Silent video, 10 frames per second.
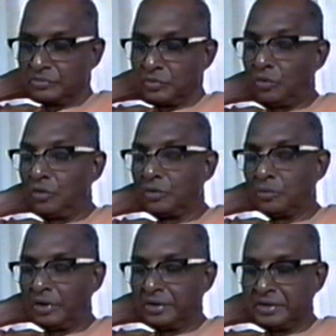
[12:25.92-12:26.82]
cold
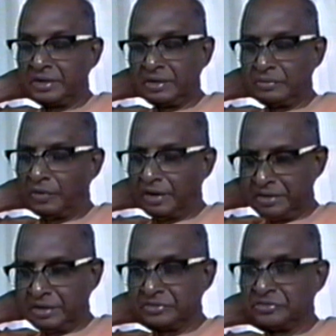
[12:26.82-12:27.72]

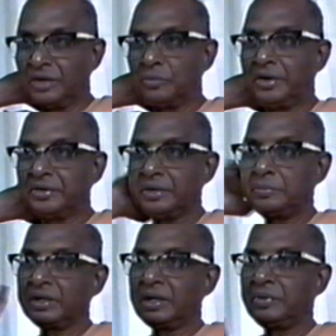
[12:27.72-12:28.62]
water, sea water
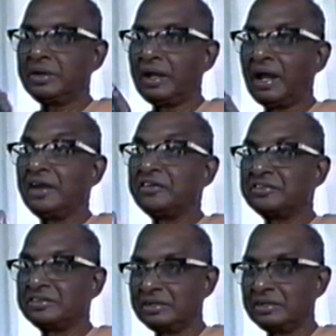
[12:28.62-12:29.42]
becoming ice